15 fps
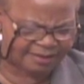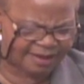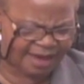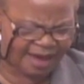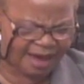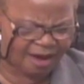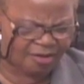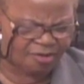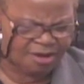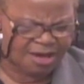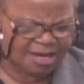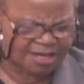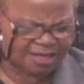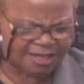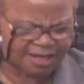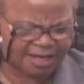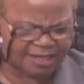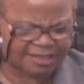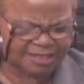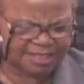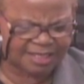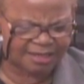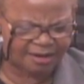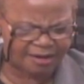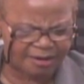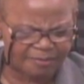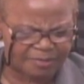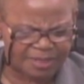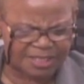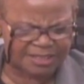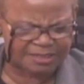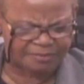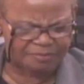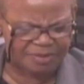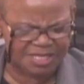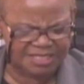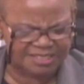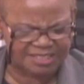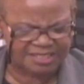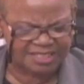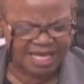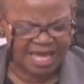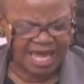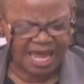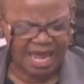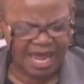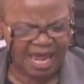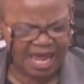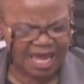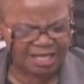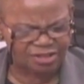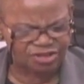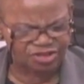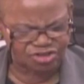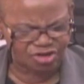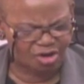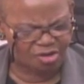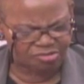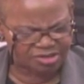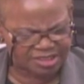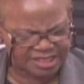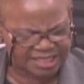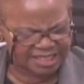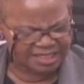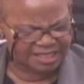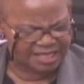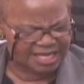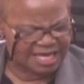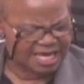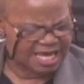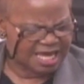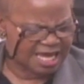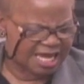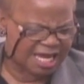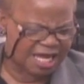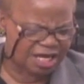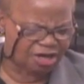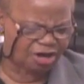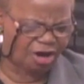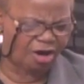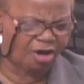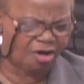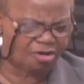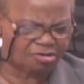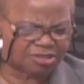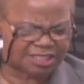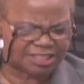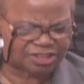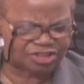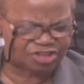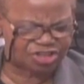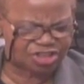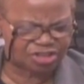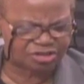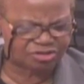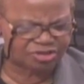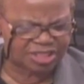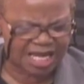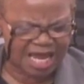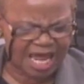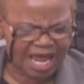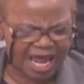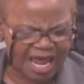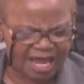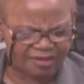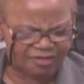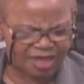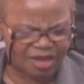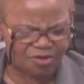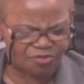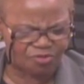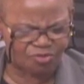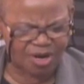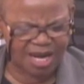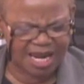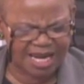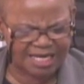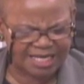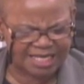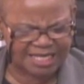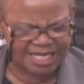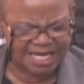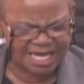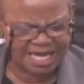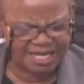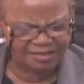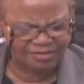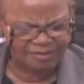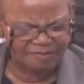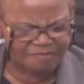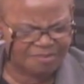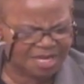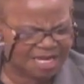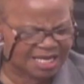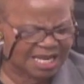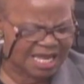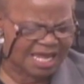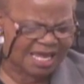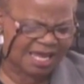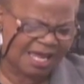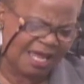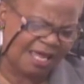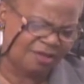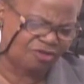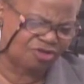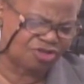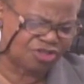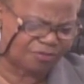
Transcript: the cow, cutting it up into pieces and salting it. He called his children and they ran and hid the meat in the